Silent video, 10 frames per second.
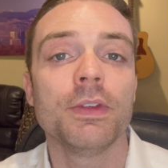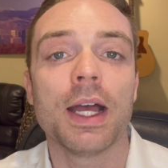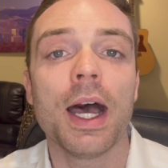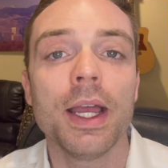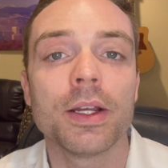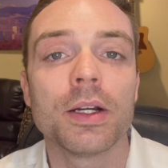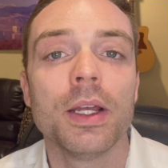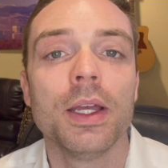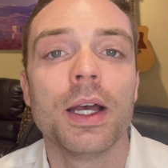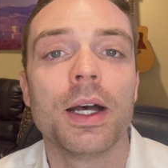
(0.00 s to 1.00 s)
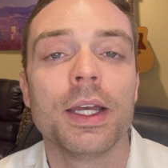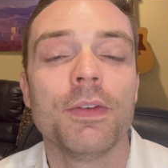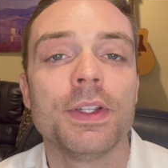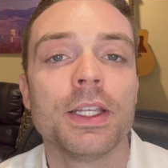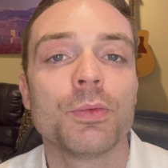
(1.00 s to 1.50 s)
higher
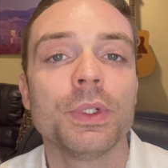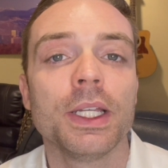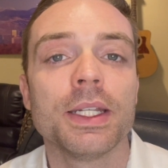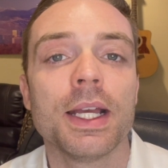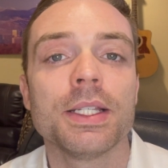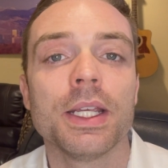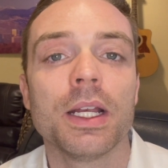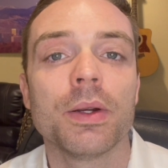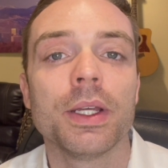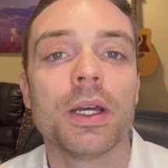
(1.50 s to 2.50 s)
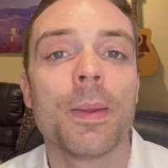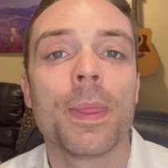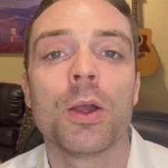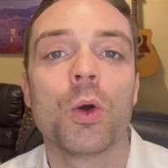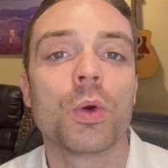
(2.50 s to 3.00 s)
if it's a really nice area
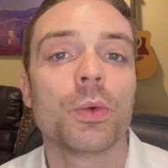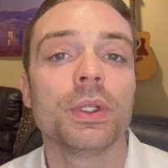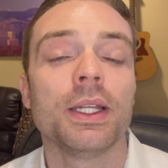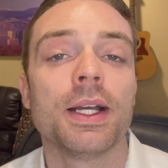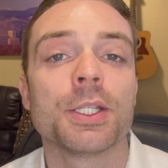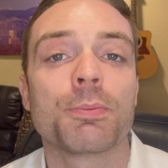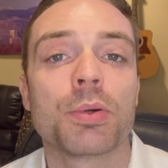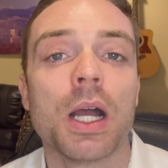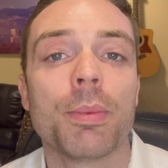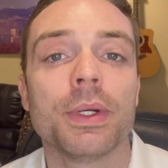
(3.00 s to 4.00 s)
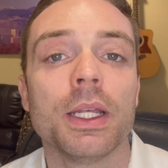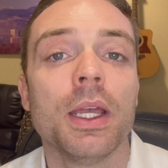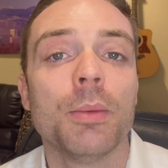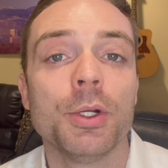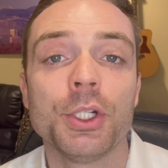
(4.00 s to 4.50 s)
or a really nice property.
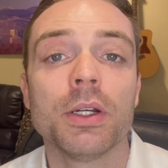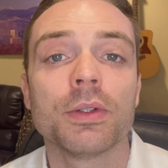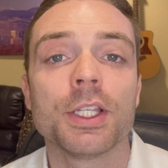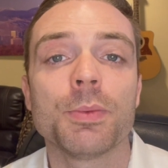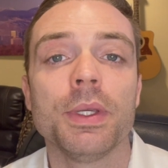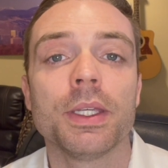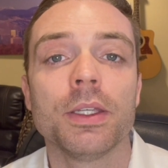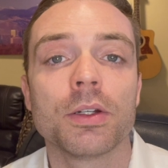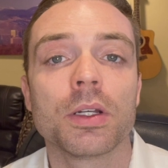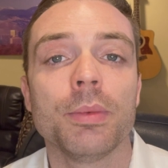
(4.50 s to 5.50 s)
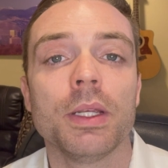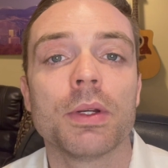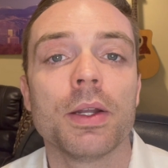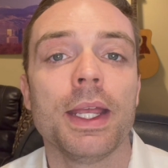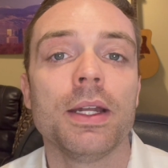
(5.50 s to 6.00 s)
But generally speaking, you're going to be
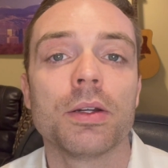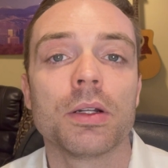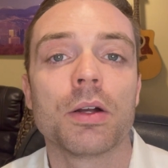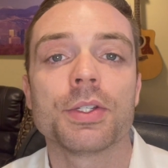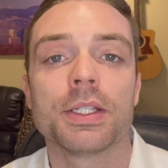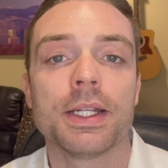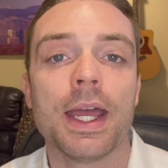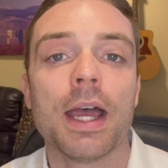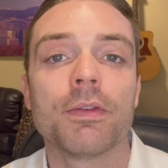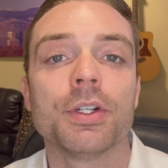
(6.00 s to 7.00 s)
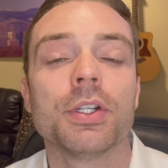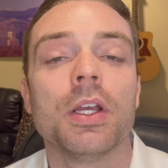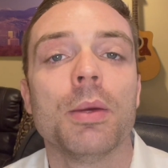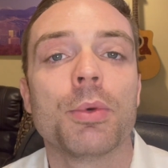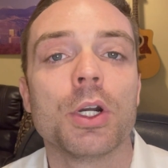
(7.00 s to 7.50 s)
around $800 as an average
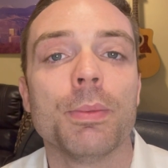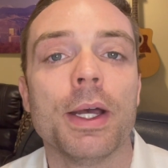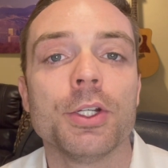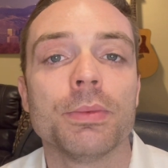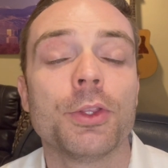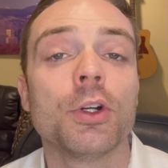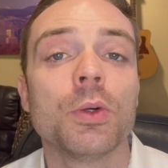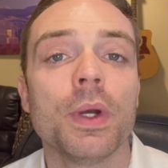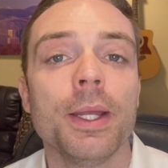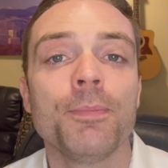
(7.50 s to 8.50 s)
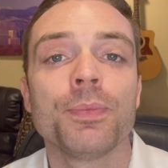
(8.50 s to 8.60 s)
per bedroom. The third way,